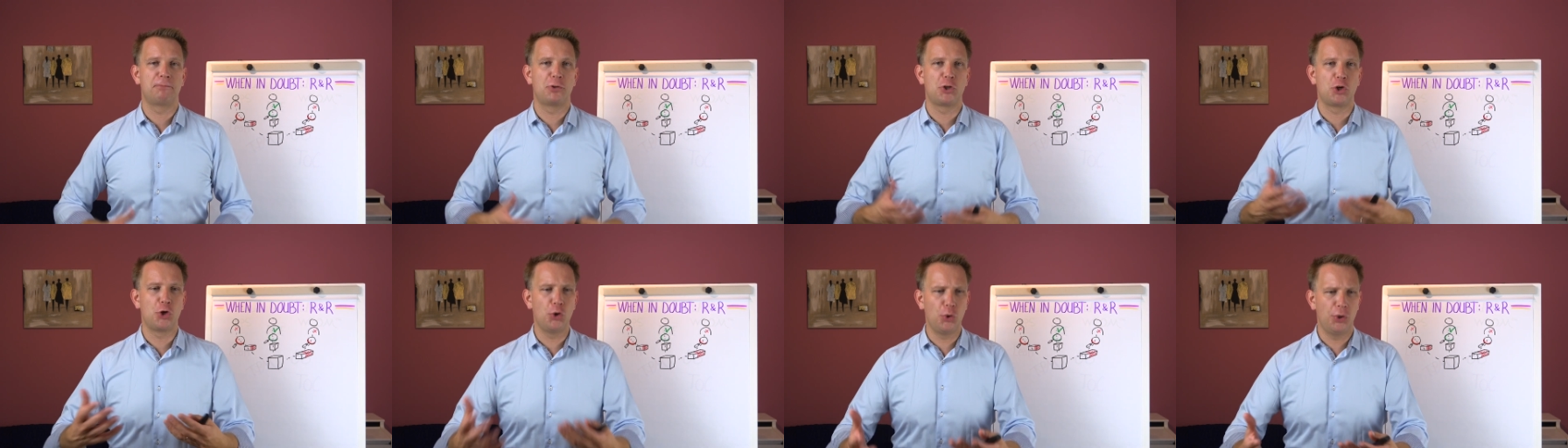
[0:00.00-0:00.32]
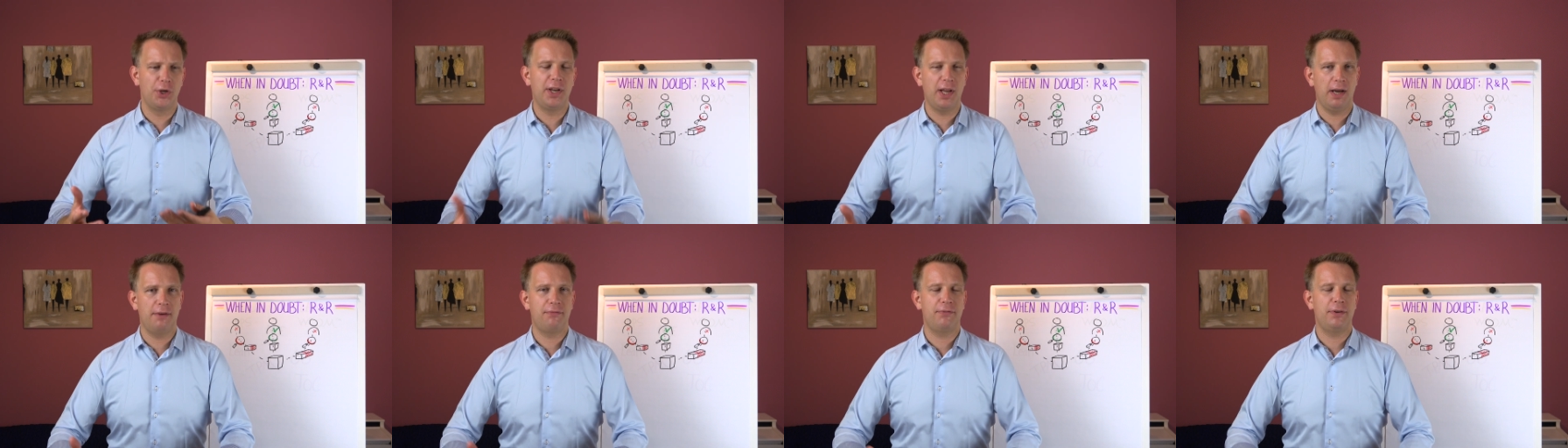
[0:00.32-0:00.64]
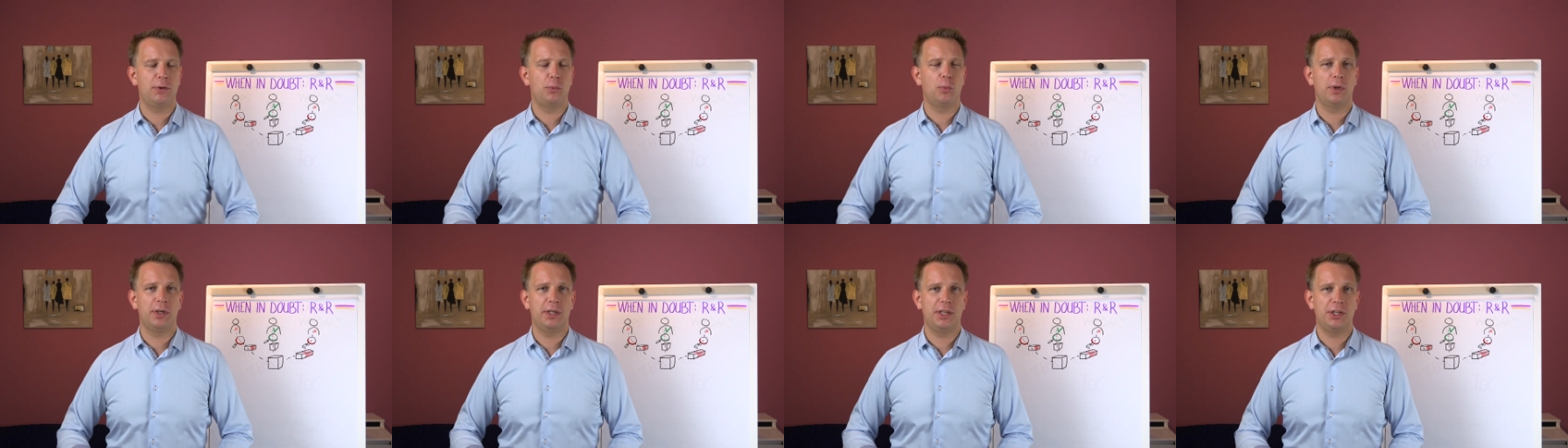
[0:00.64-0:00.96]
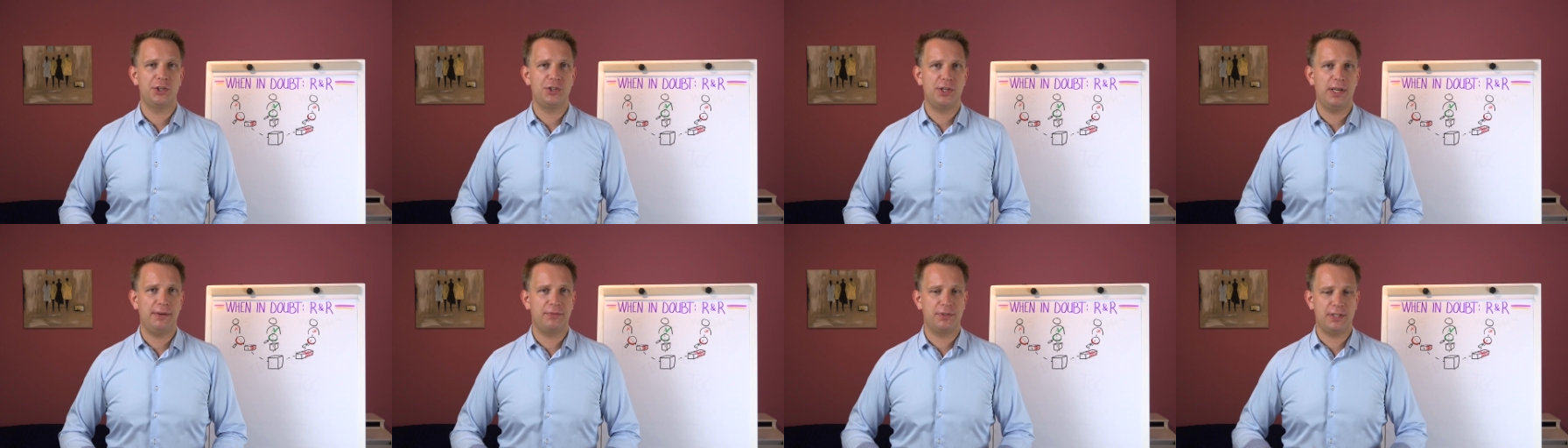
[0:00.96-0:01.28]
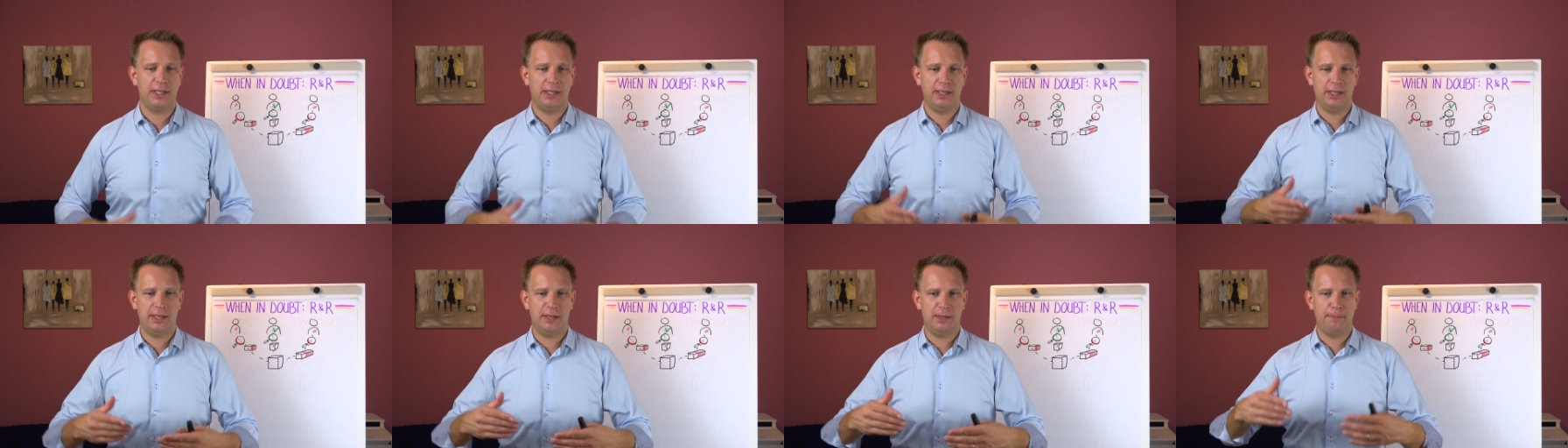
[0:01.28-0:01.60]
good enough in one of the shifts
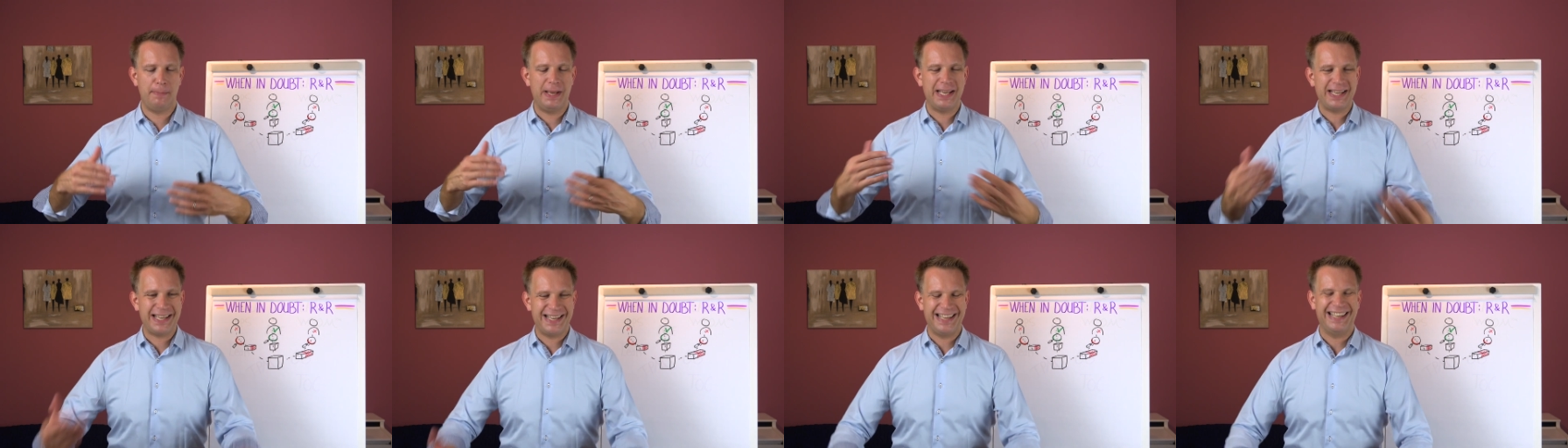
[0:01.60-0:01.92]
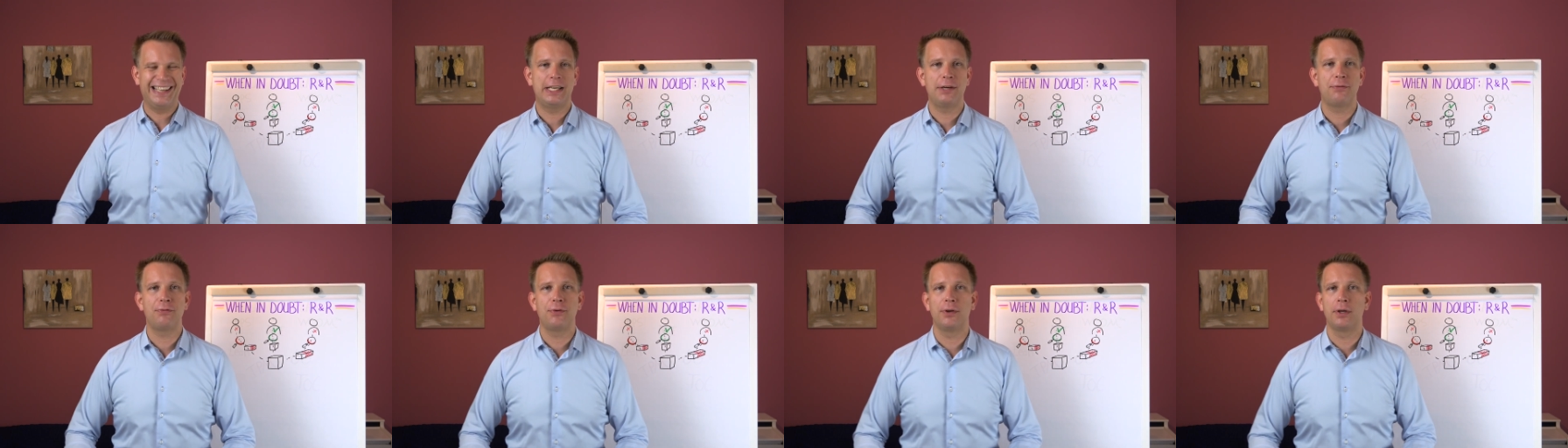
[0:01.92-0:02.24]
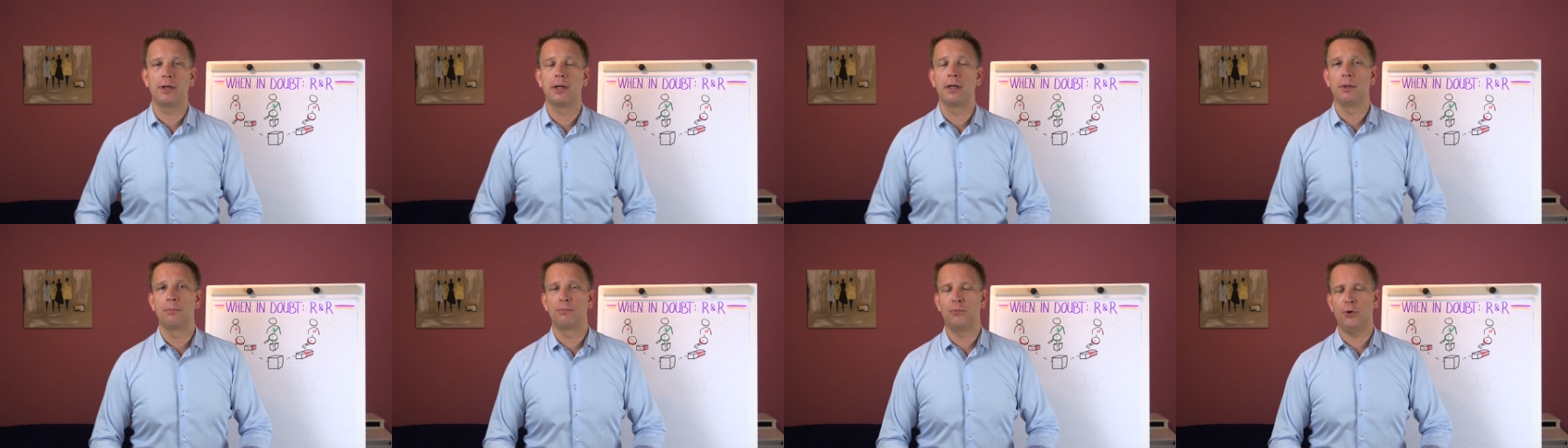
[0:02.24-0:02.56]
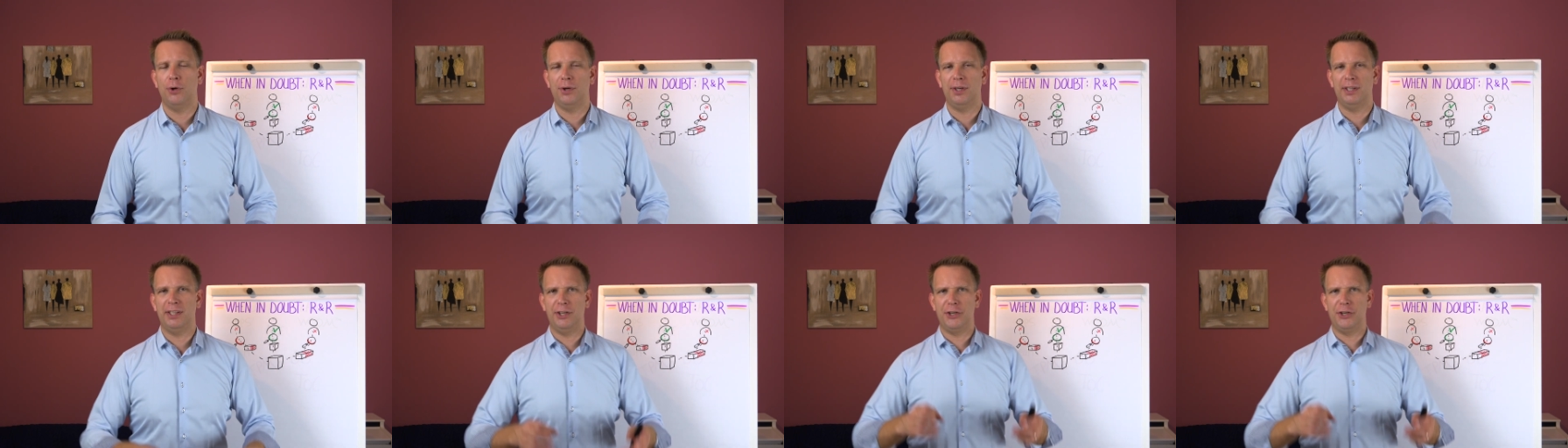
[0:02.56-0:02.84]
and they're making a different product.